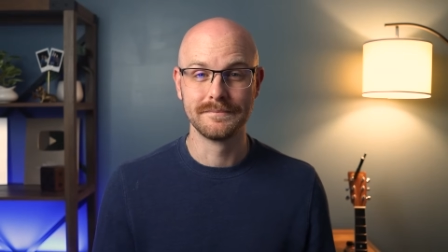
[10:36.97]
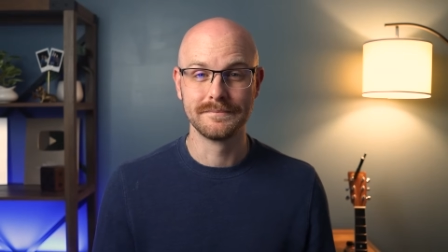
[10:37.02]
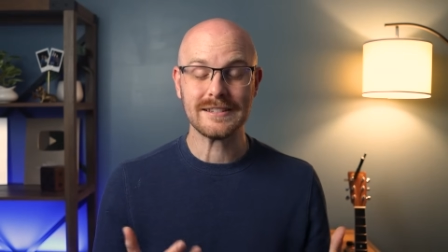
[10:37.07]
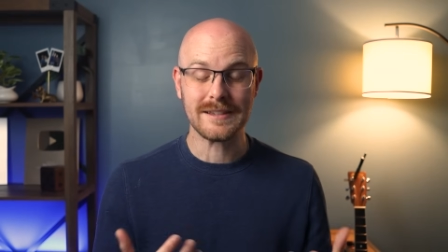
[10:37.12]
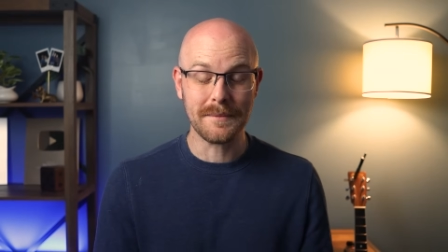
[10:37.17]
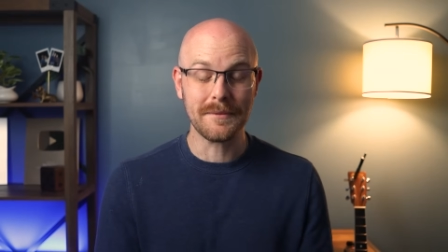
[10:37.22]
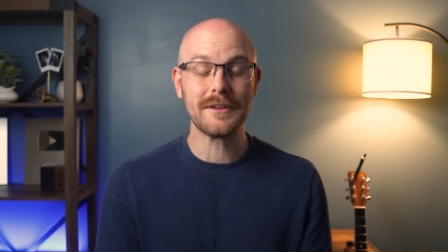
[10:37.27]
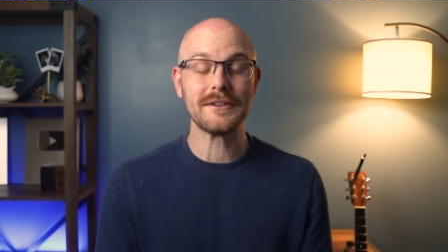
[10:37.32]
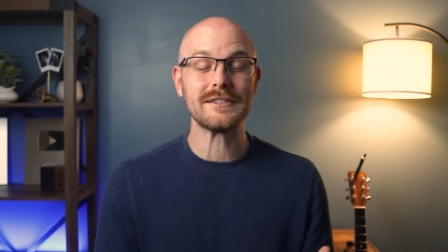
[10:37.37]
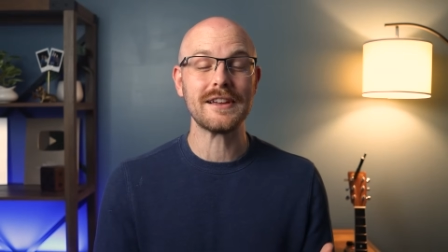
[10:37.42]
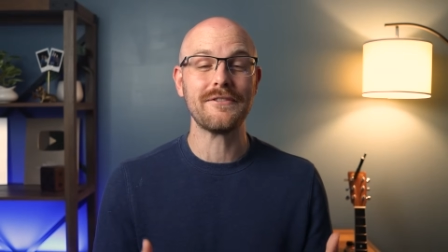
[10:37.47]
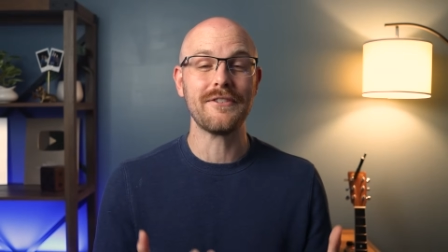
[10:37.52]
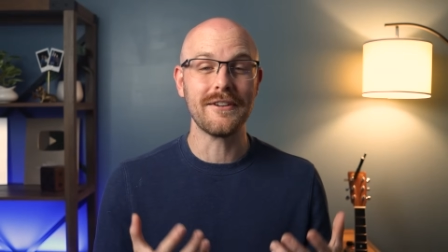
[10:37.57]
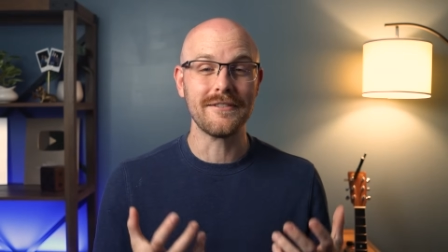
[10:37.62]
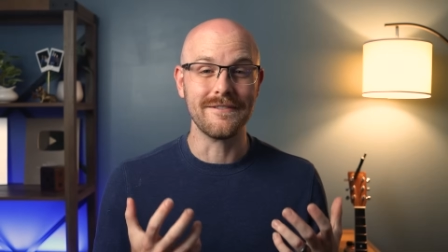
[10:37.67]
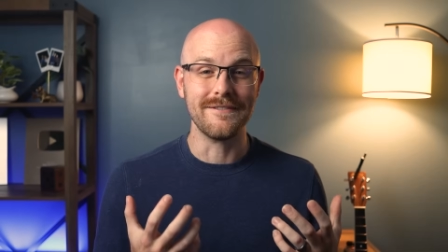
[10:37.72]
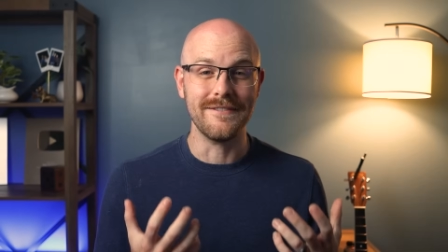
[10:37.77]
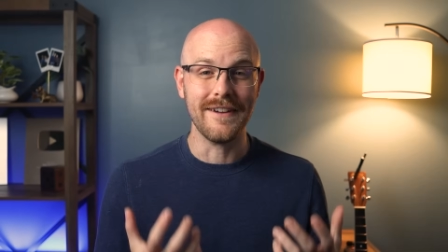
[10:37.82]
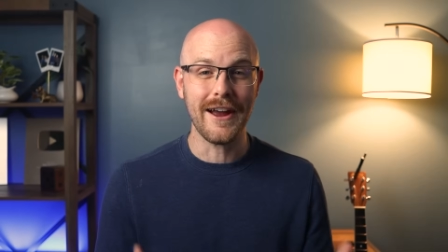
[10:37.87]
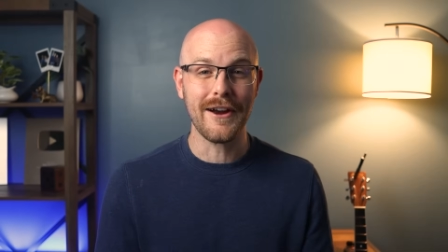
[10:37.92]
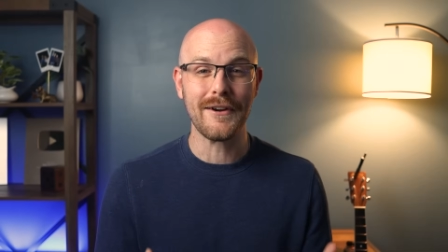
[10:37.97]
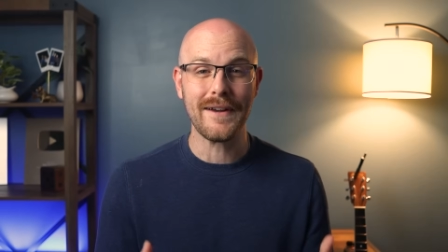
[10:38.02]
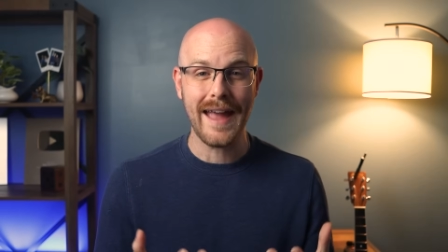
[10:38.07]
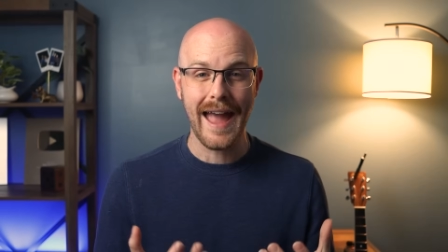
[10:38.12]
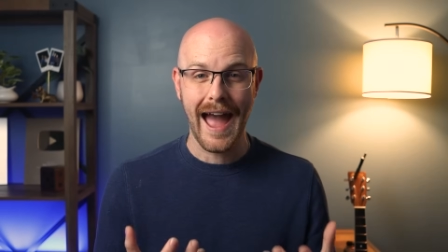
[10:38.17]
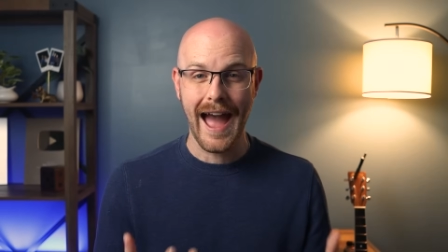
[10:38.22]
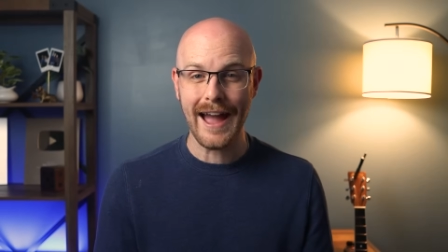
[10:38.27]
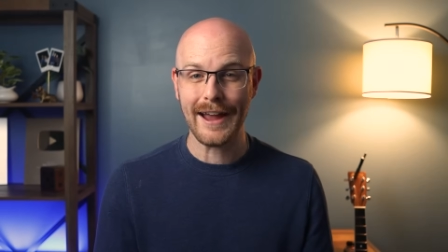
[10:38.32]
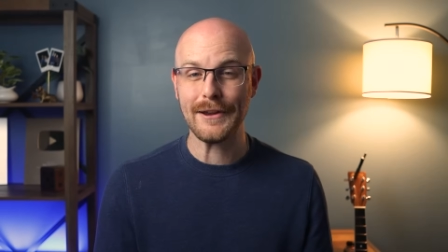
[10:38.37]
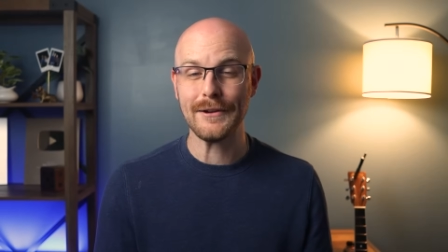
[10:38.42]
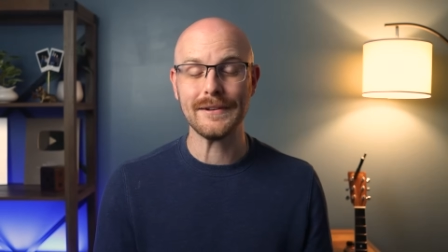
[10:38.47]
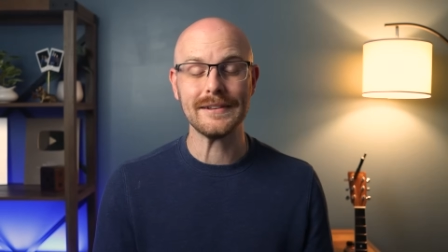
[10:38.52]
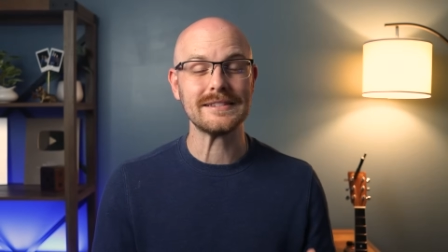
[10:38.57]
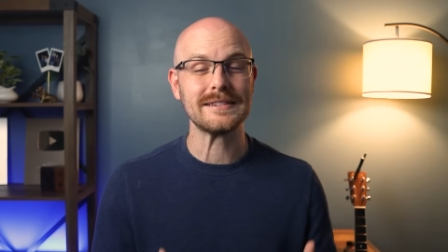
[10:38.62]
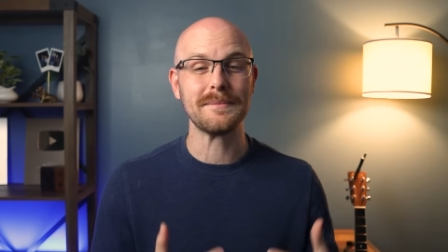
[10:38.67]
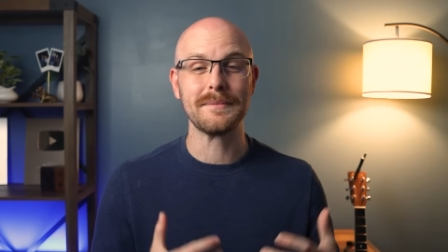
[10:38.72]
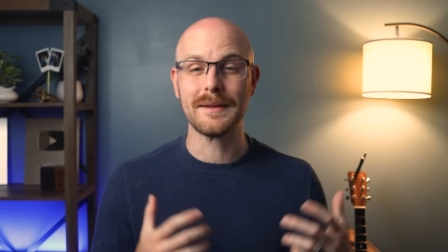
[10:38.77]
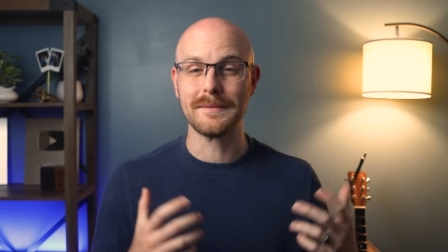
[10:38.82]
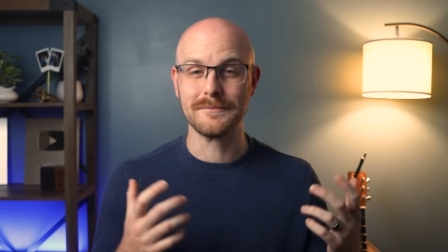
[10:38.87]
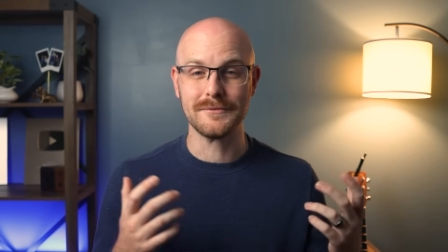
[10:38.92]
Some of those I found very accurate.
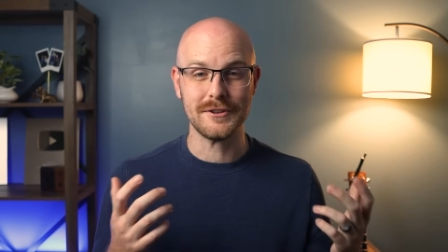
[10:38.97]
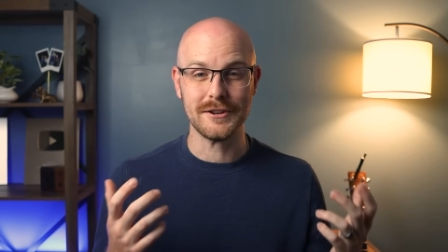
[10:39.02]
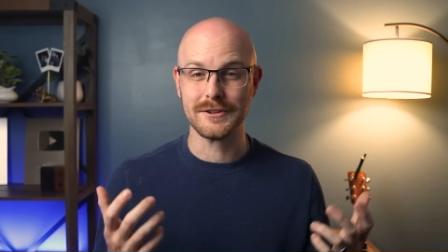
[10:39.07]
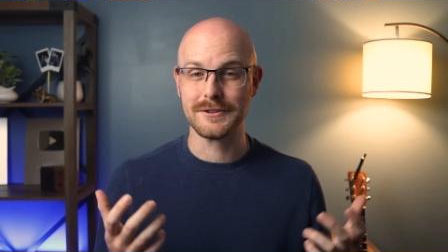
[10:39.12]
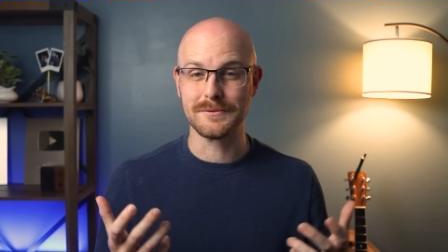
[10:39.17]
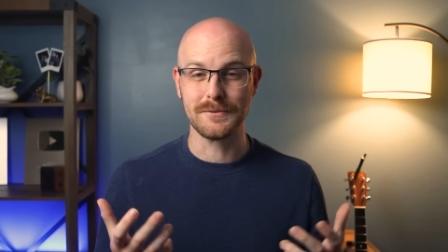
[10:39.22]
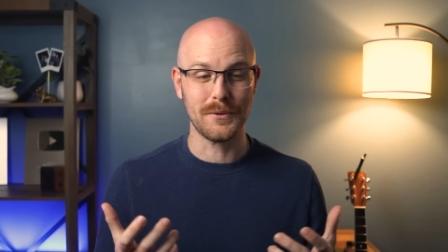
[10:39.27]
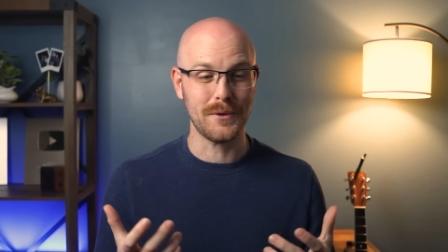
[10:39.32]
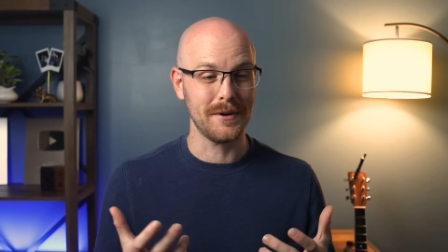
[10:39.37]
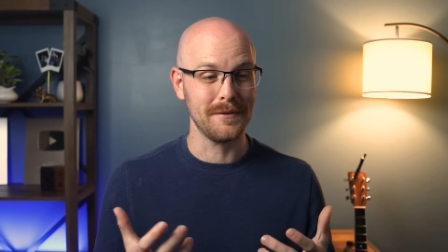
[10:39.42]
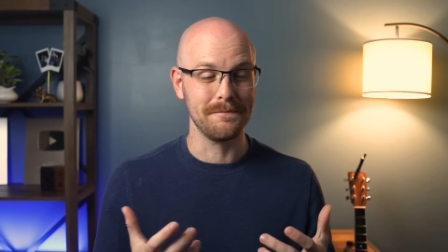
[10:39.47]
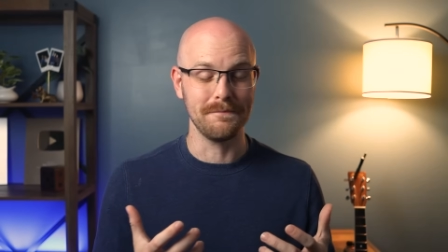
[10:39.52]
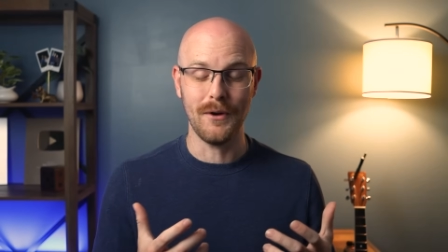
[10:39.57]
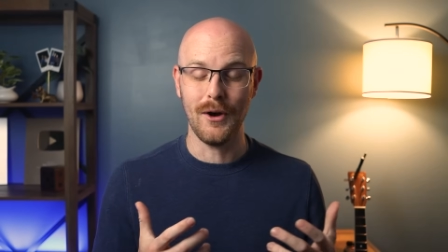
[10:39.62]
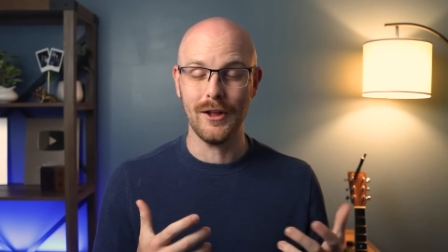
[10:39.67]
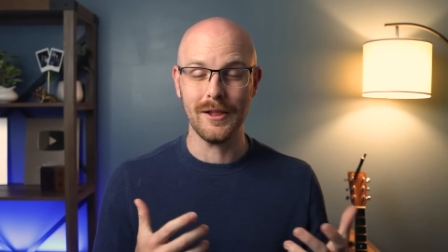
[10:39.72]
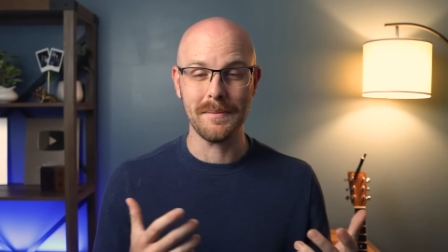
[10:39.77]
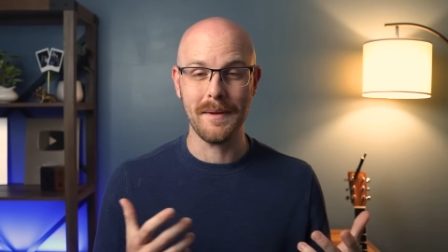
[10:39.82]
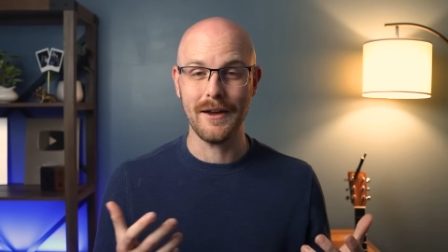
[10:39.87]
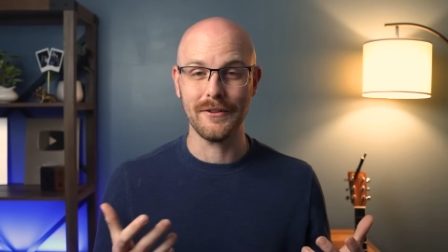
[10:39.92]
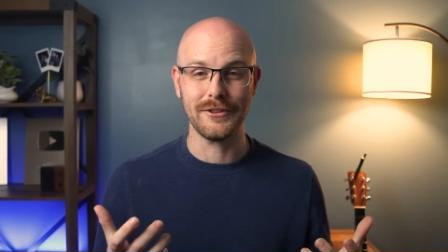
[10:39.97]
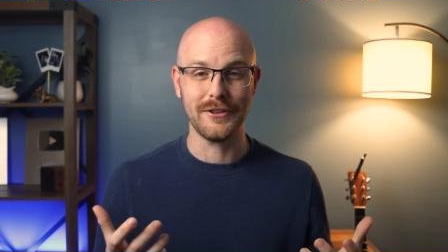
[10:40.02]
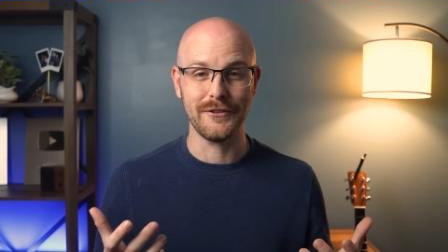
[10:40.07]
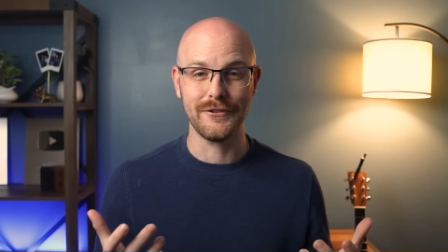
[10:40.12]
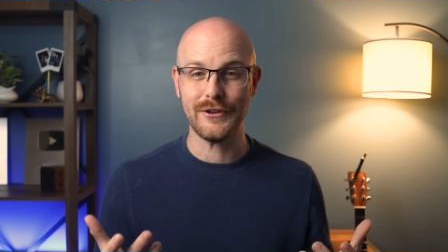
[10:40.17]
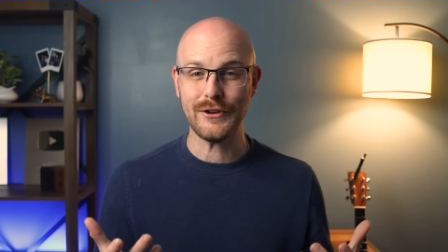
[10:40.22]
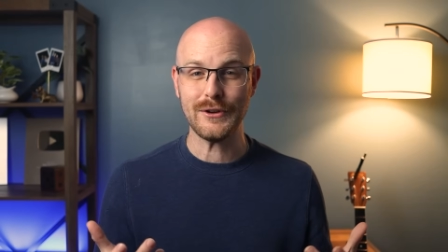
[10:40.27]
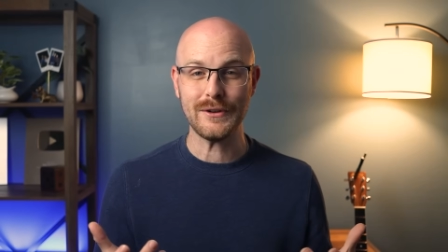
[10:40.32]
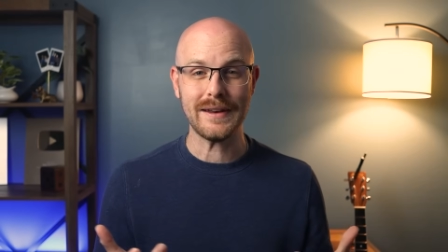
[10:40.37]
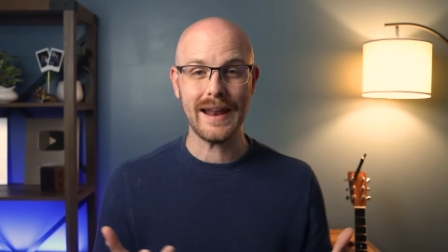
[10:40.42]
Some of them just were all about the food,